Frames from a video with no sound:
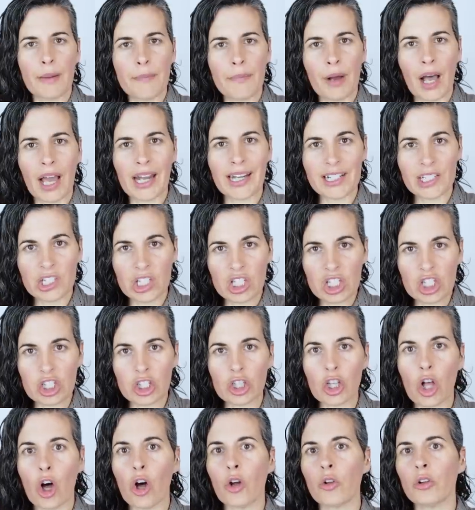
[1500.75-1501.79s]
my body
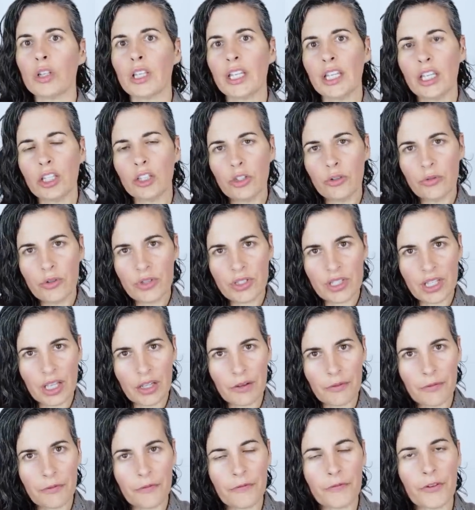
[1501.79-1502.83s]
slowly
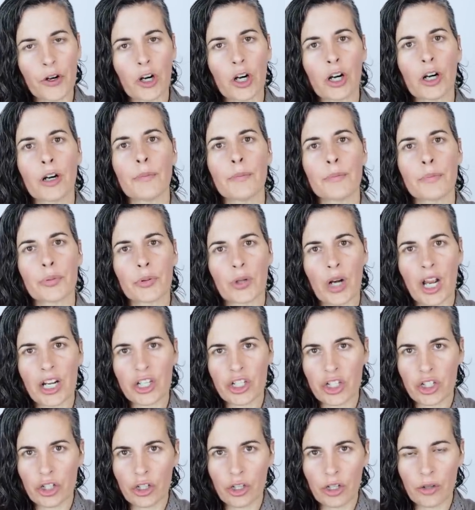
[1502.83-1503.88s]
using firm
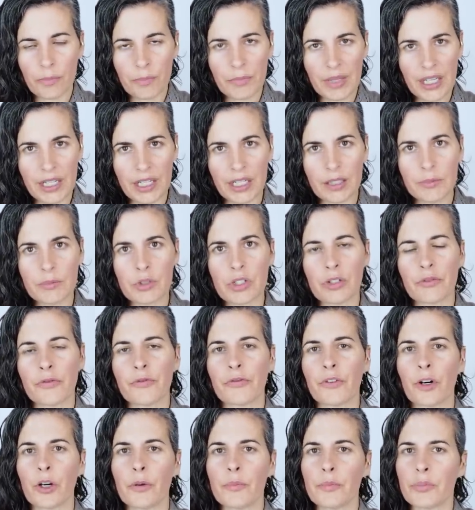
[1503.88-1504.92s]
pressure, medium to
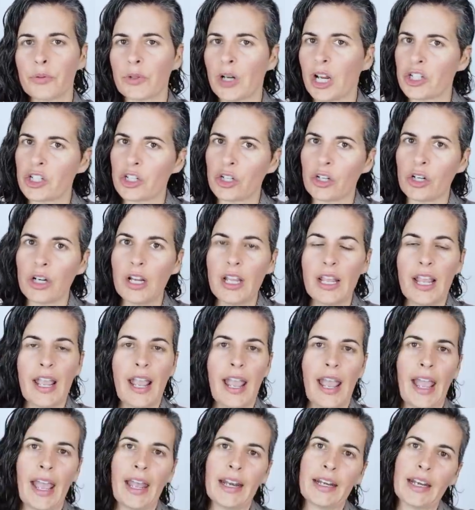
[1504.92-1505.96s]
firm pressure,
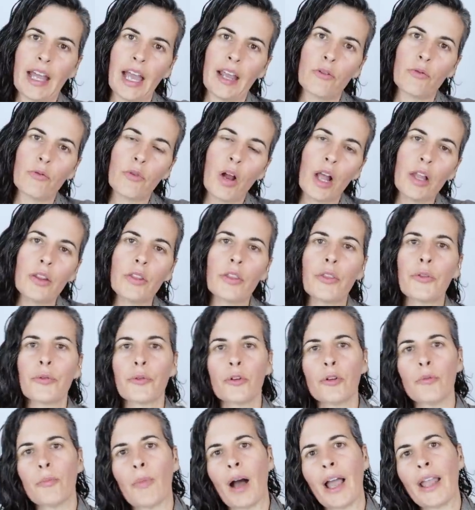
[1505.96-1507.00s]
and I run
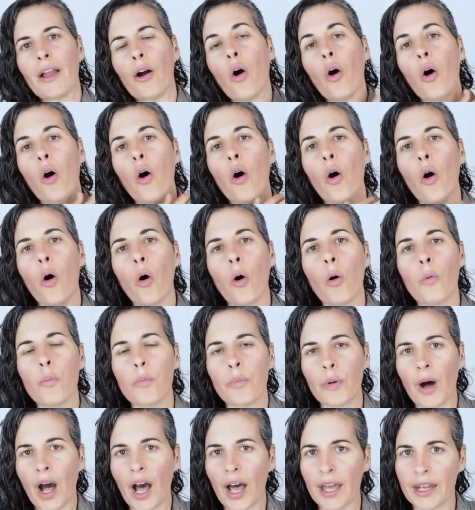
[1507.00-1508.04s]
through my
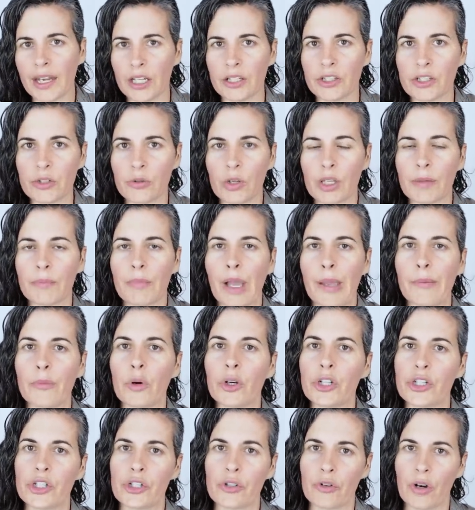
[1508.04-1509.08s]
whole body doing my
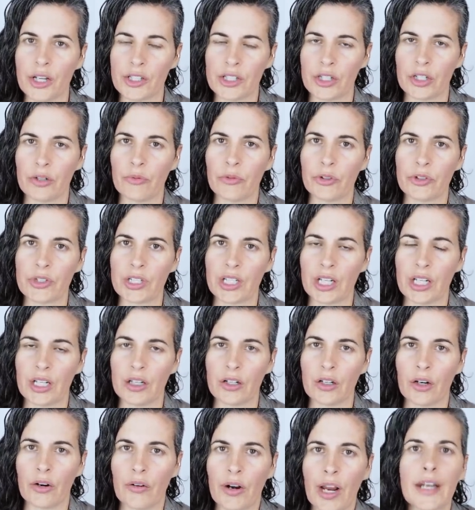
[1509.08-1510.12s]
moisturizing
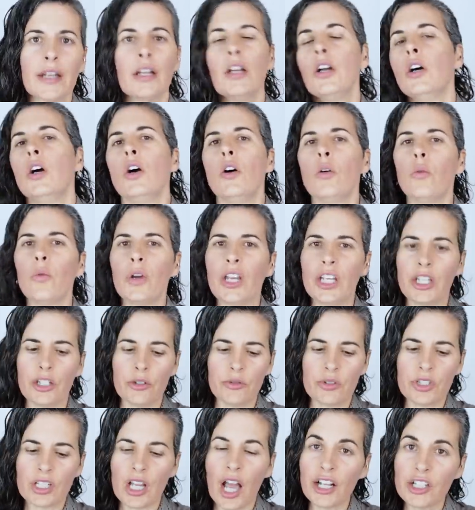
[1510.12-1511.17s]
routine, all right? When
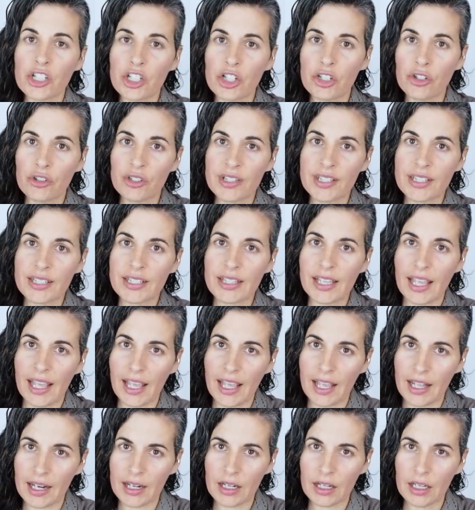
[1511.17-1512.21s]
you touch your
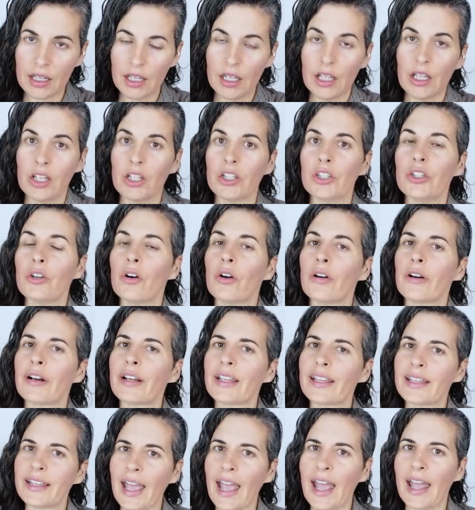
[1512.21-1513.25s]
skin, you're
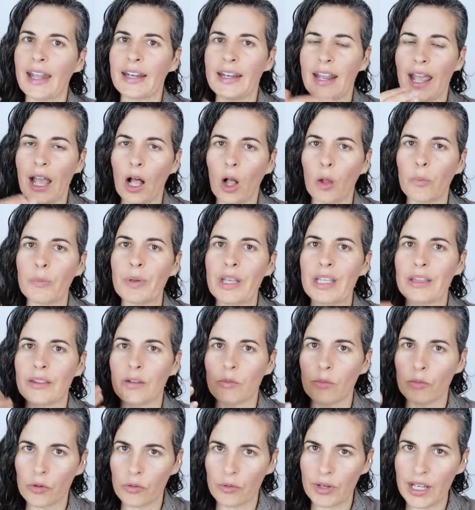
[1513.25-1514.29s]
again helping
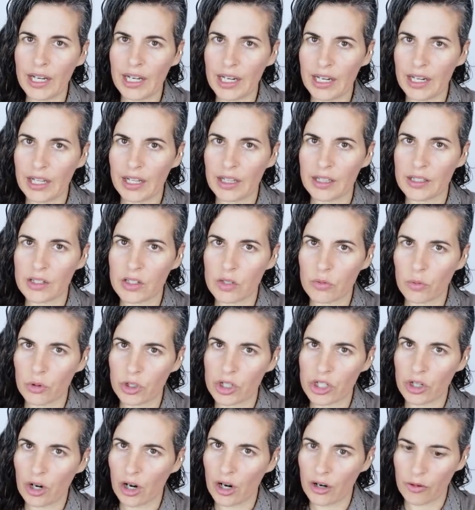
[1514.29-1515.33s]
the meridians,
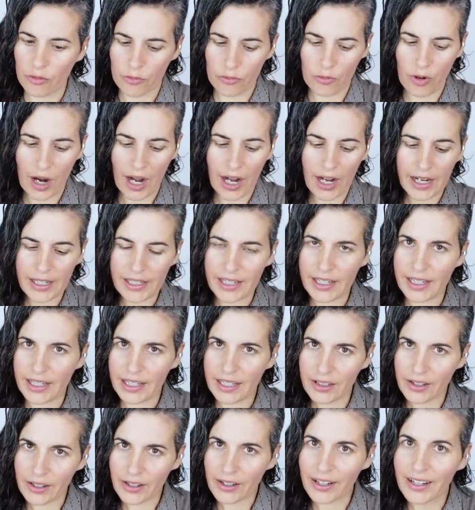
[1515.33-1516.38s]
which are right
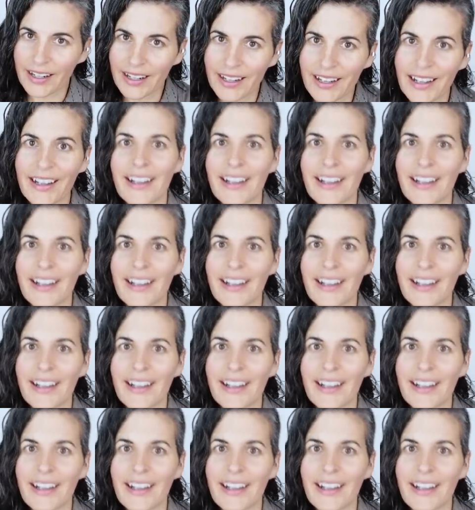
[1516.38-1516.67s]
here.